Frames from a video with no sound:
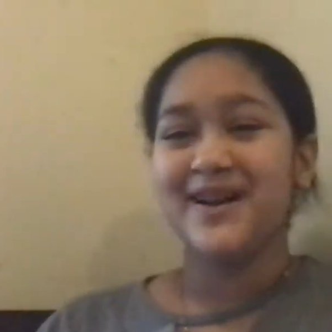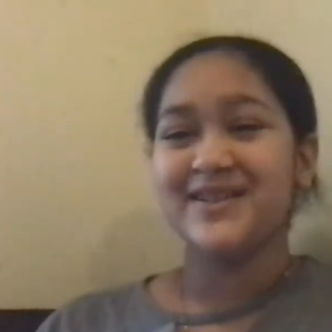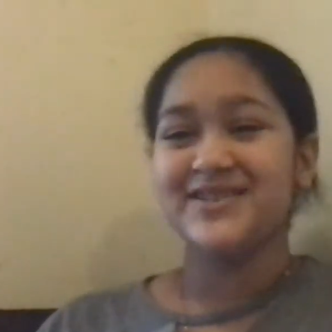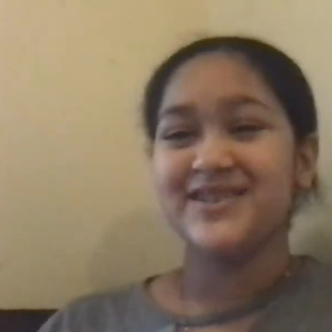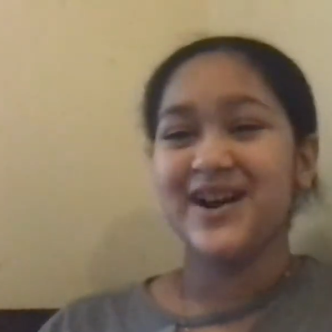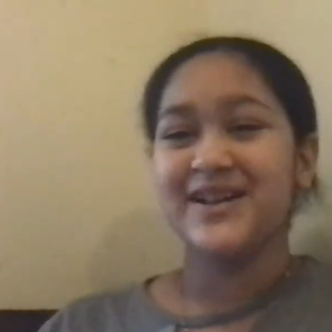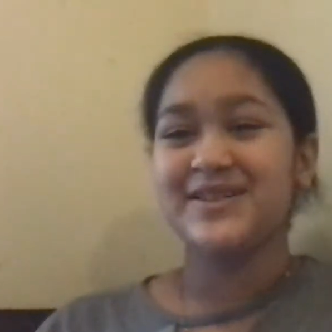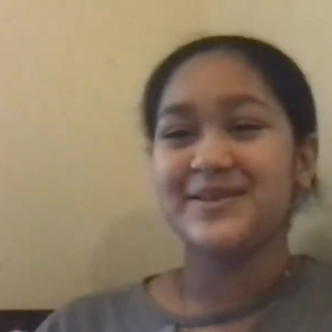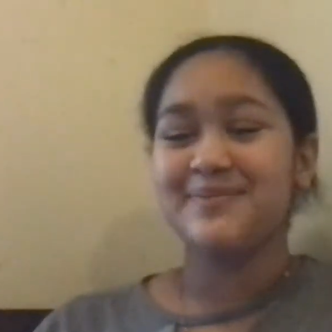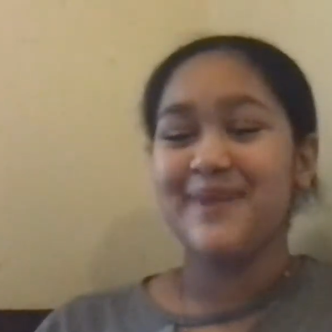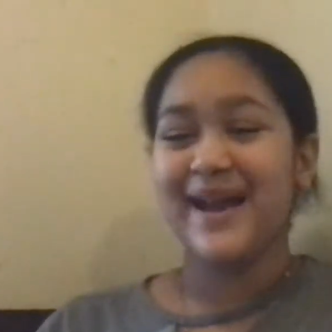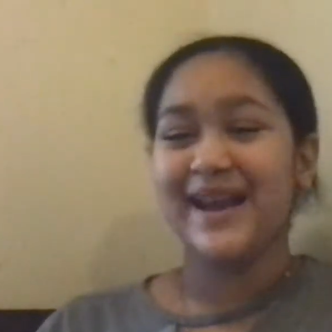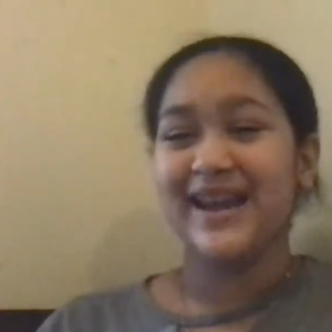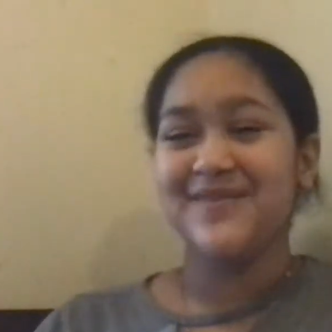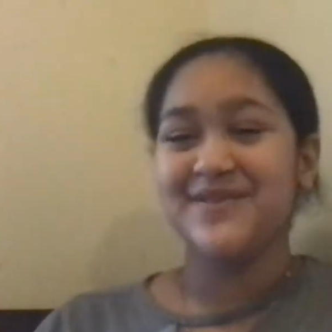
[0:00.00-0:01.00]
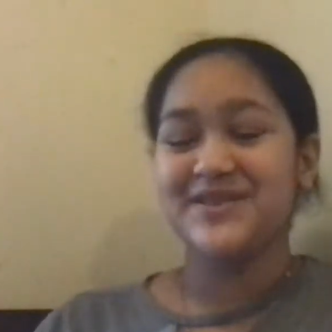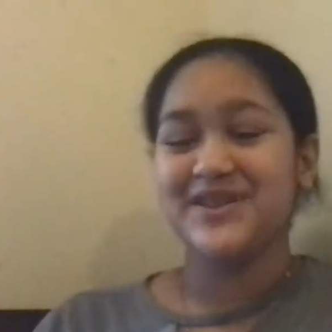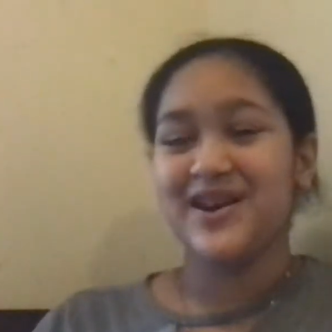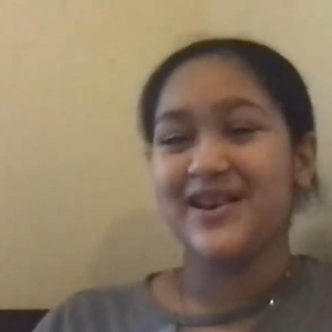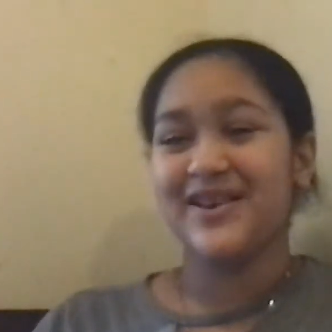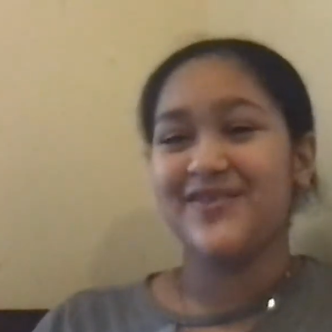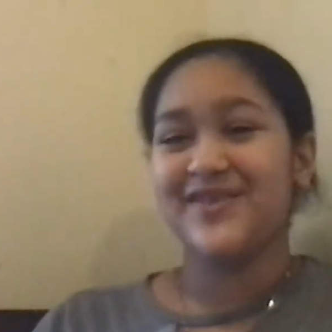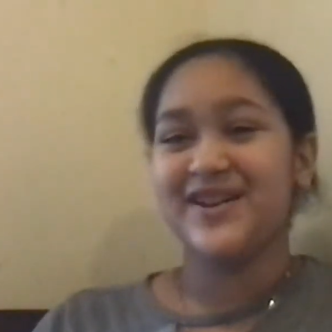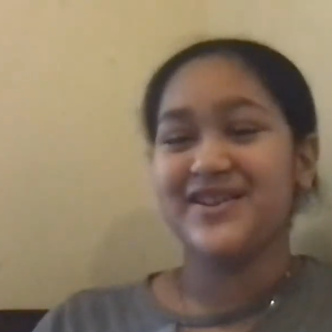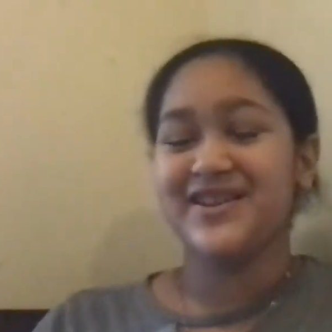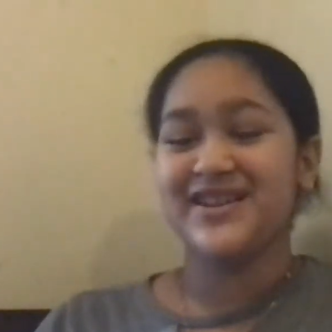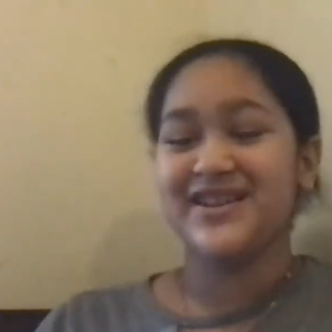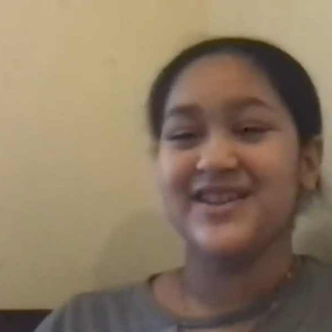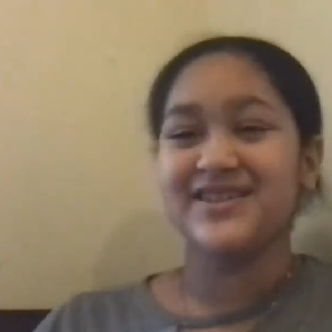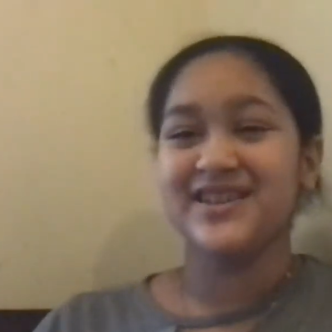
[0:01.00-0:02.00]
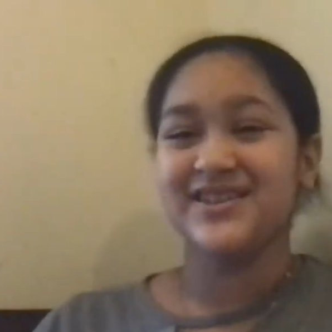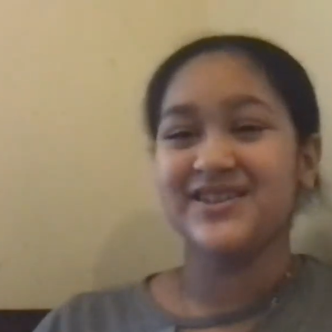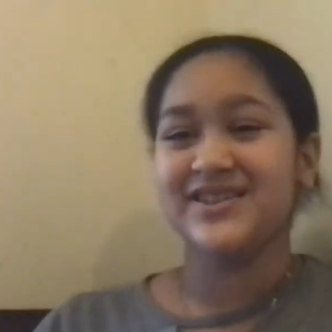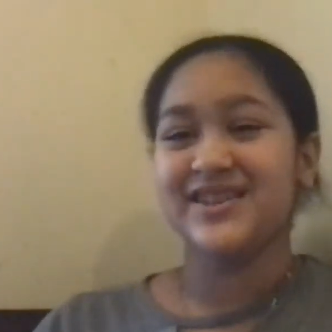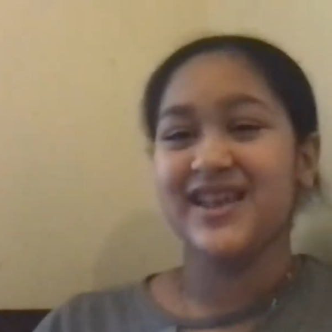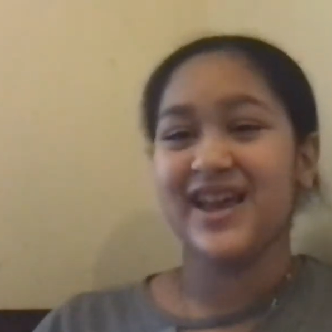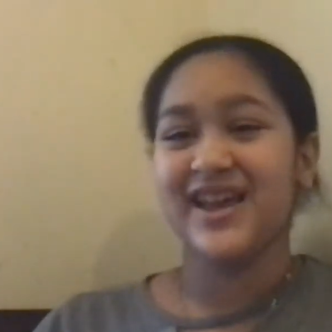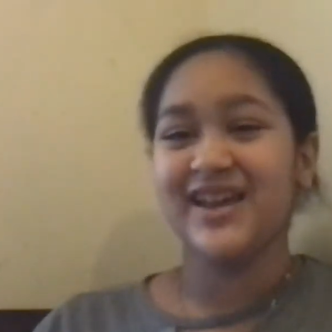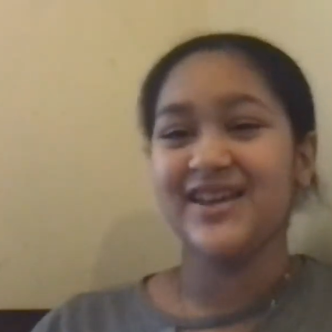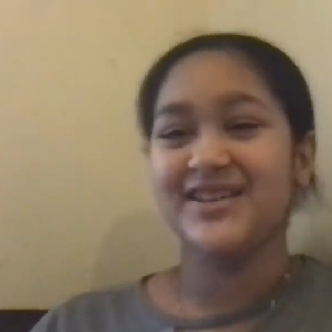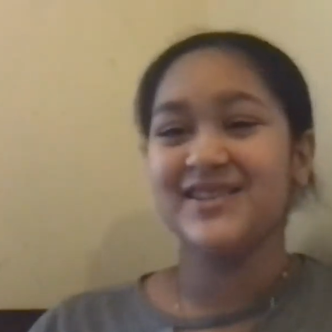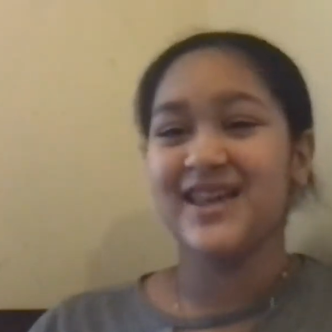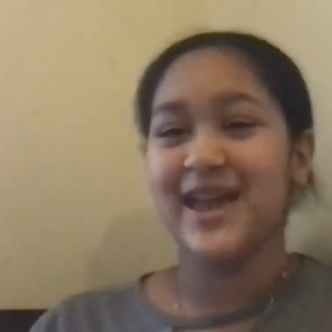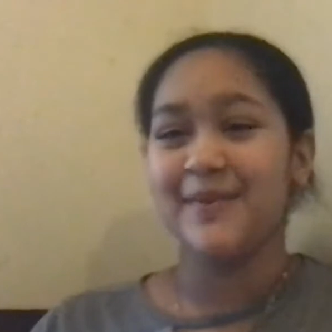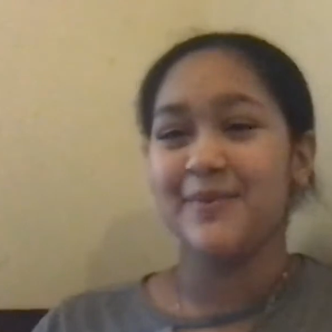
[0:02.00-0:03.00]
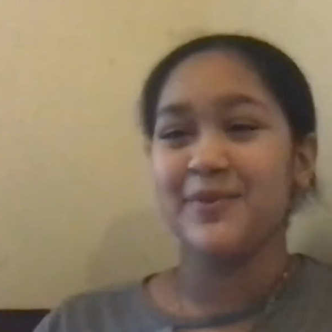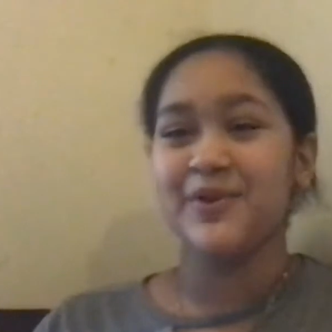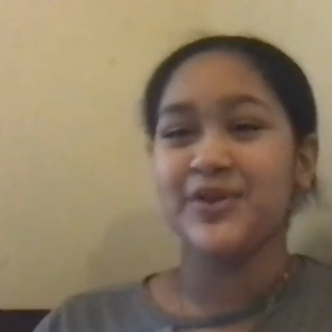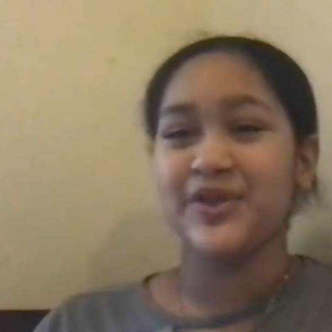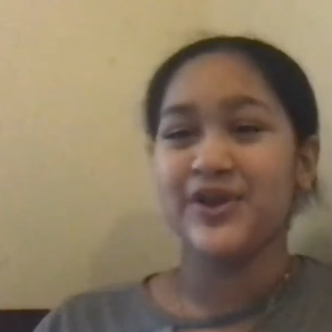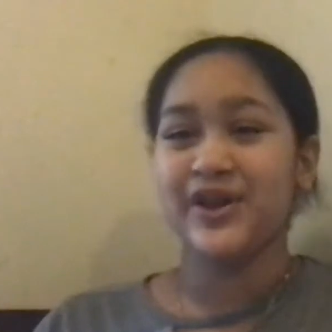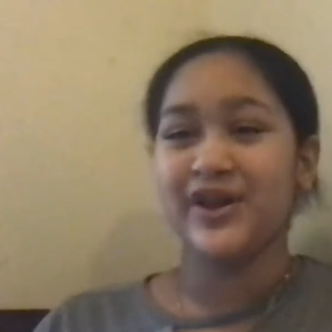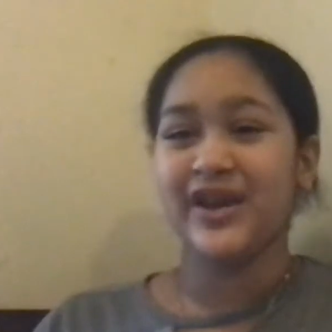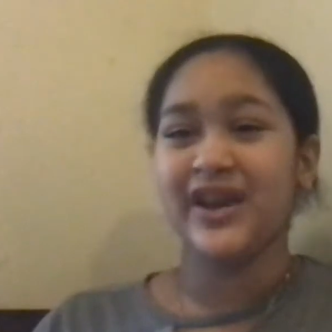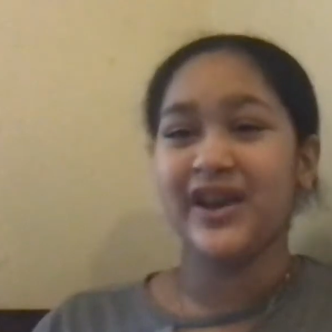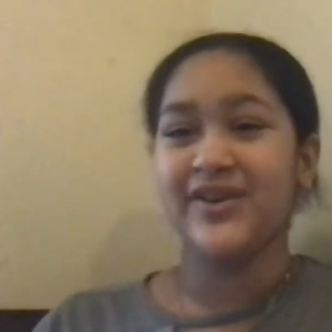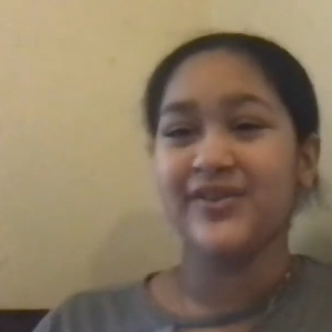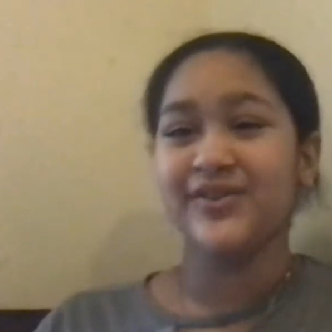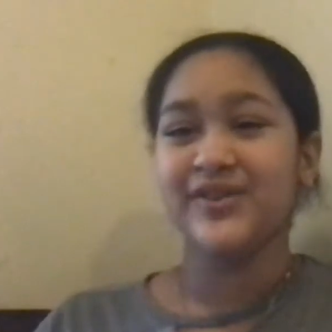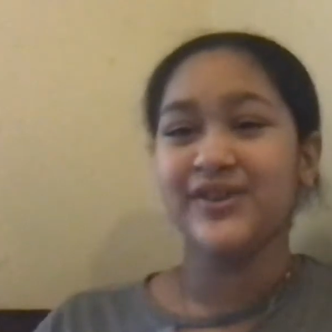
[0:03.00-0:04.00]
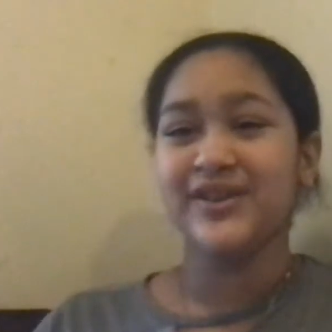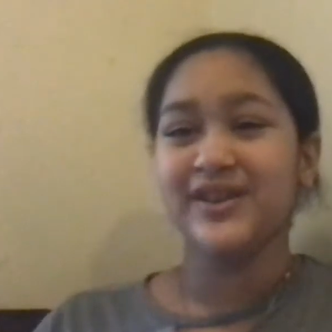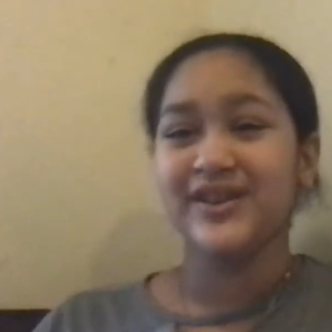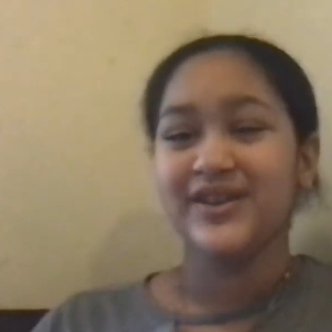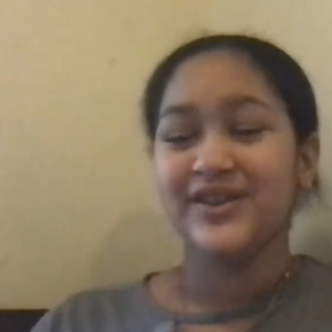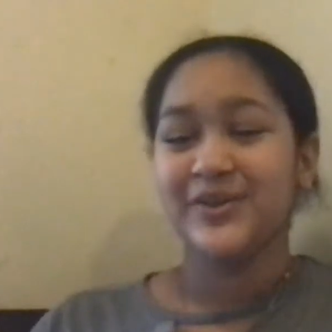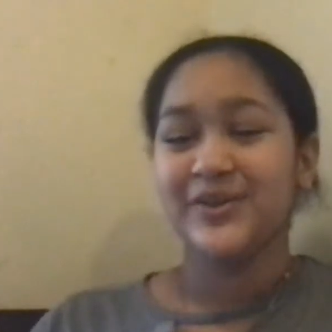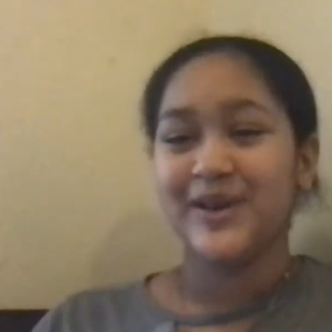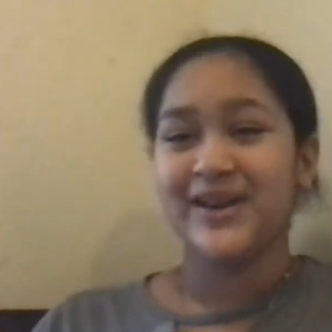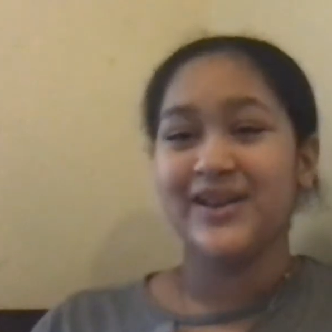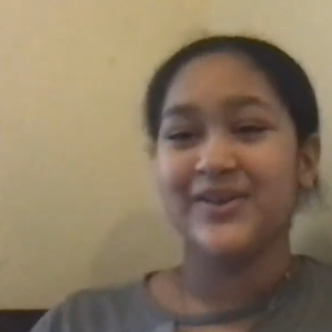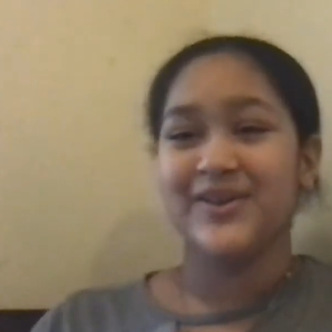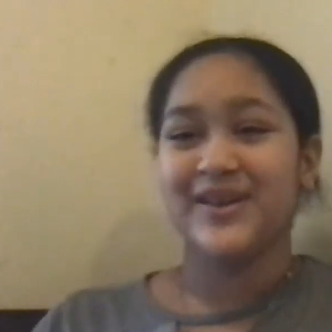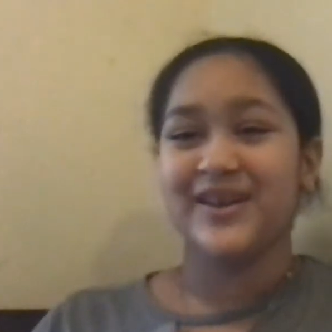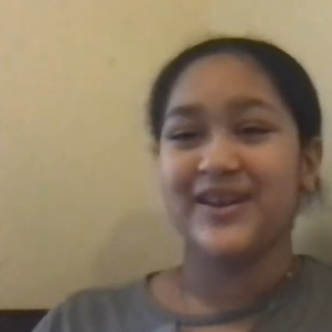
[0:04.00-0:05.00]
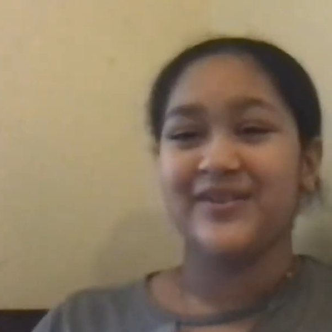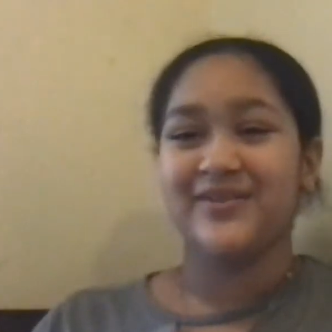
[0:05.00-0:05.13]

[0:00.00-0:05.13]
Arts. My name is Carla Martinez, and today is April 30th, 2020.